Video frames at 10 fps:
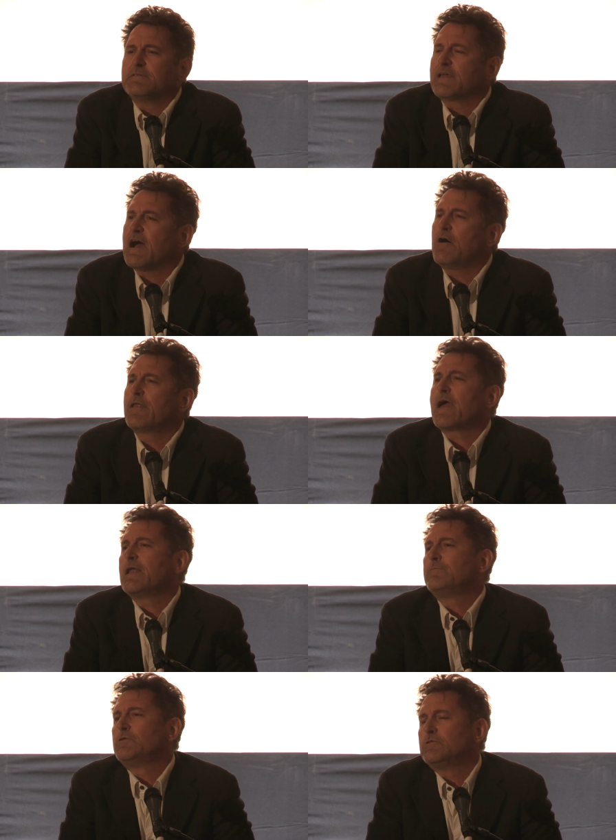it endowed
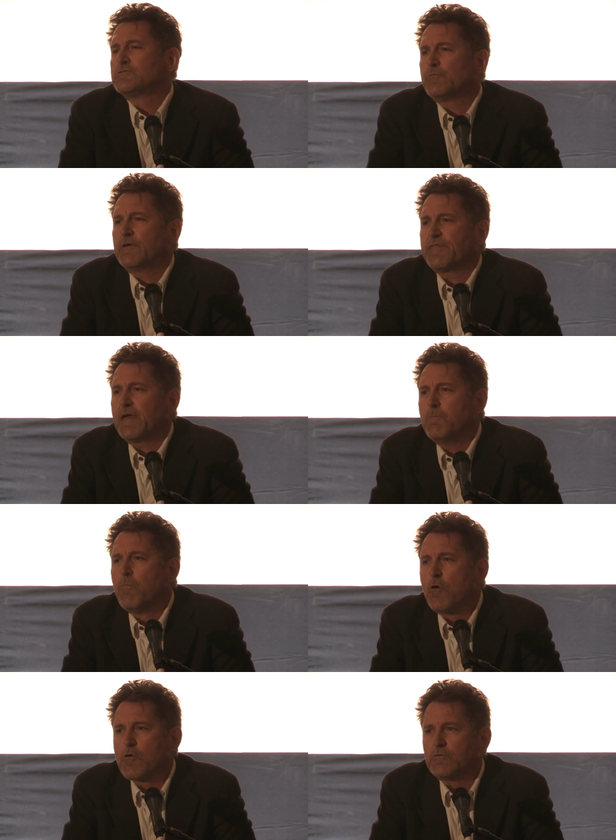animals with a
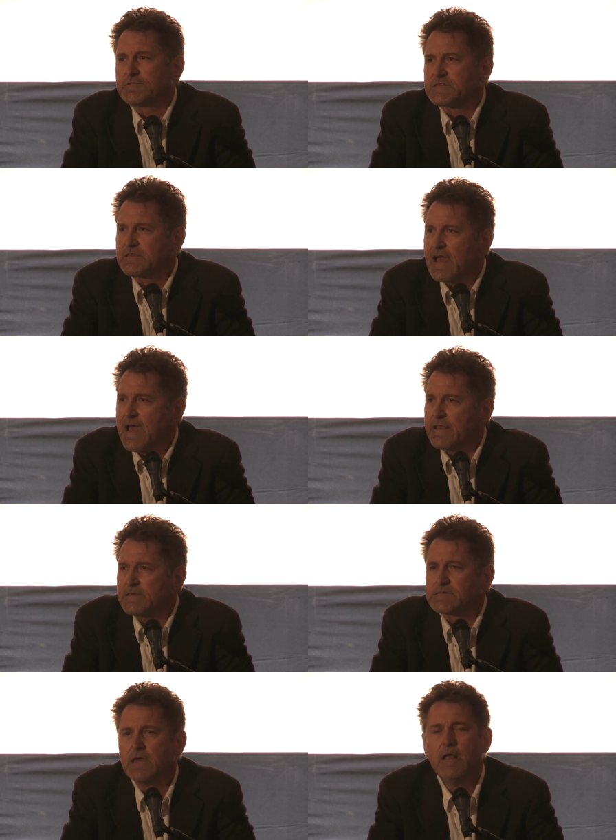moral
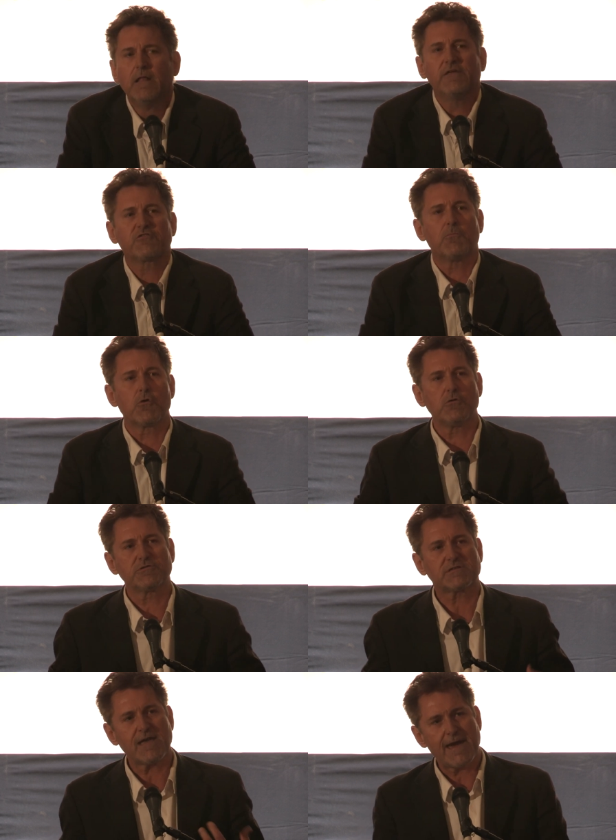status, this moral
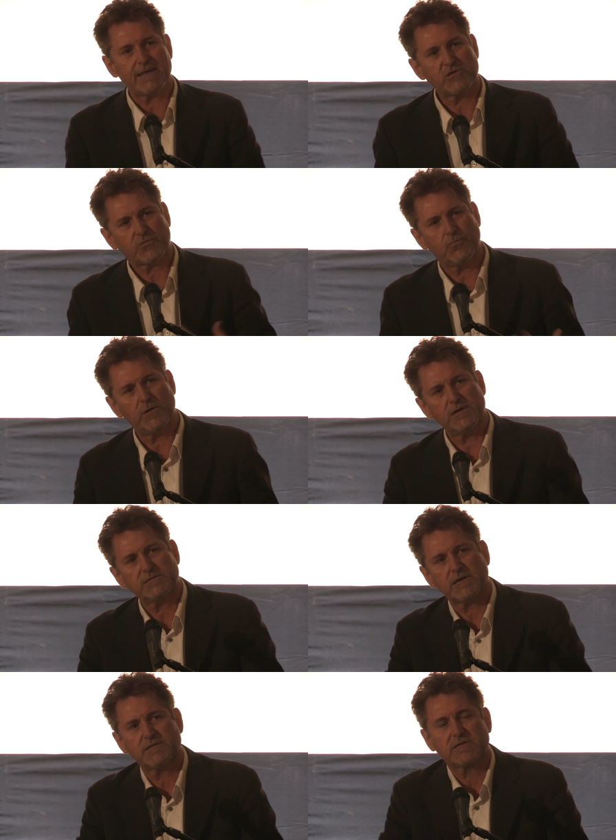status
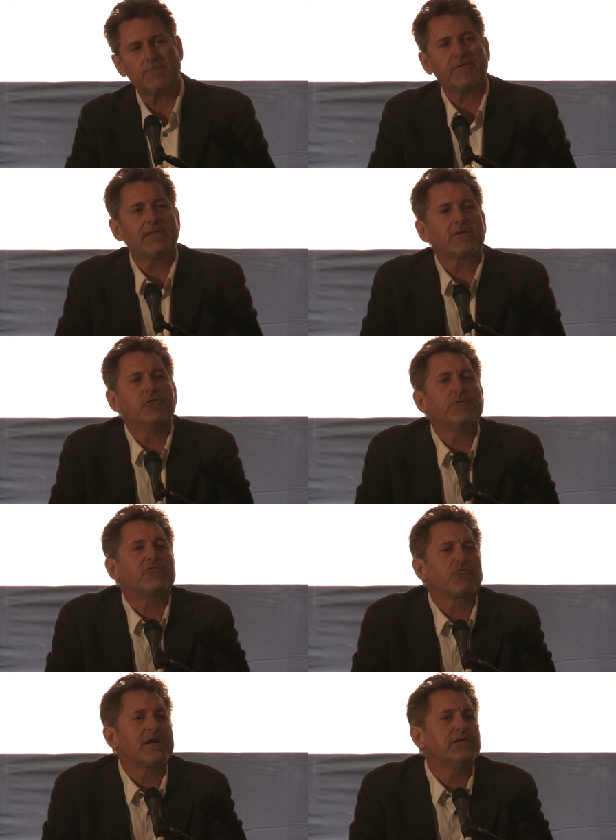was uh, something that could
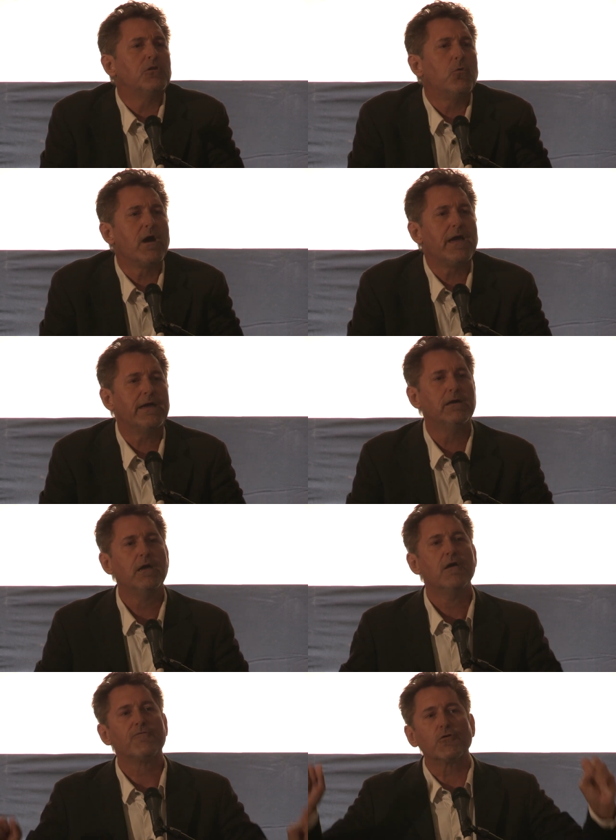be traded
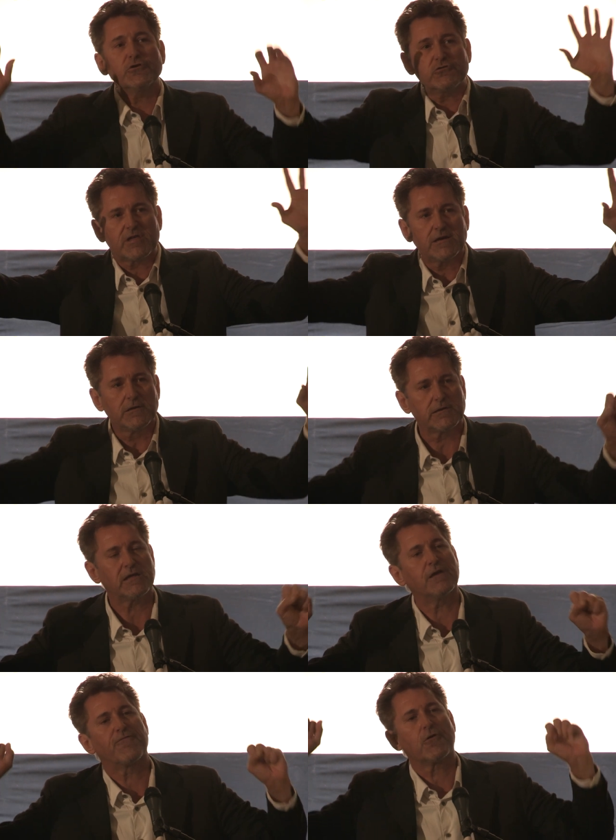away for
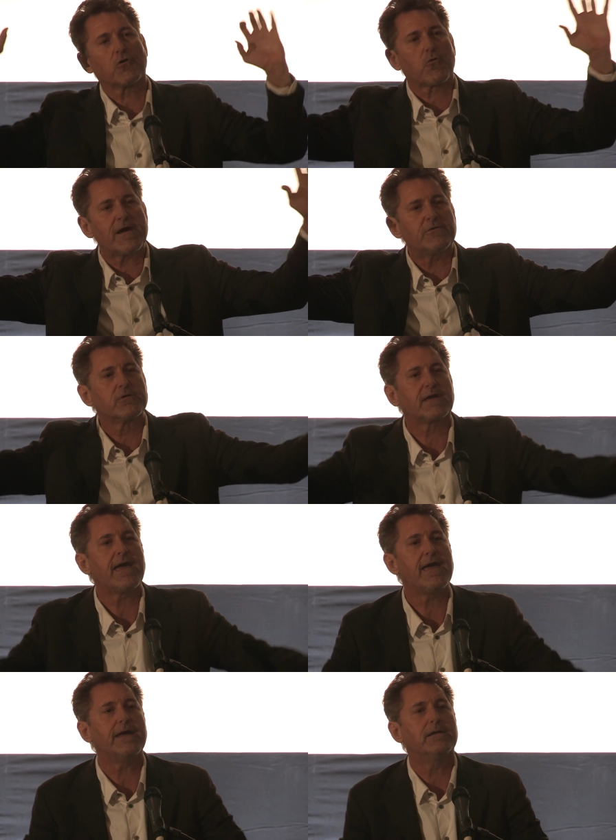utility, for a greater
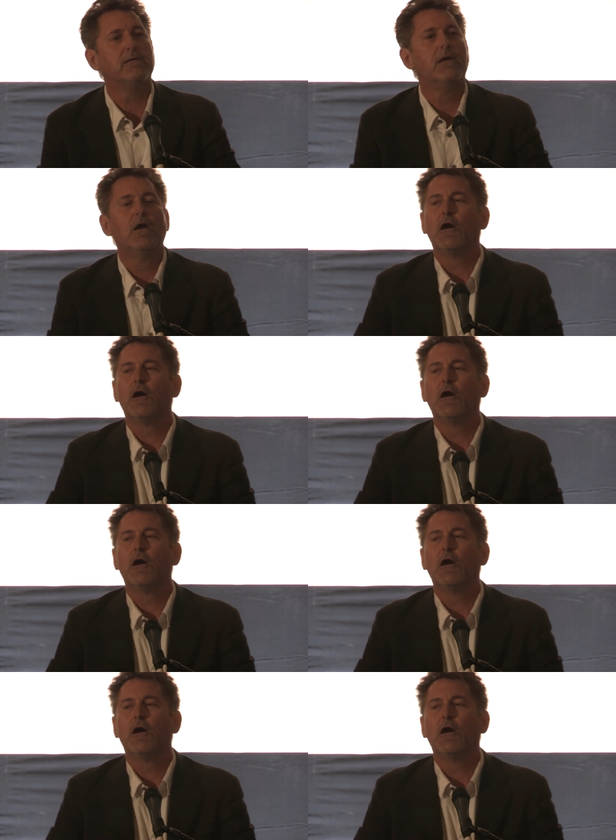gain.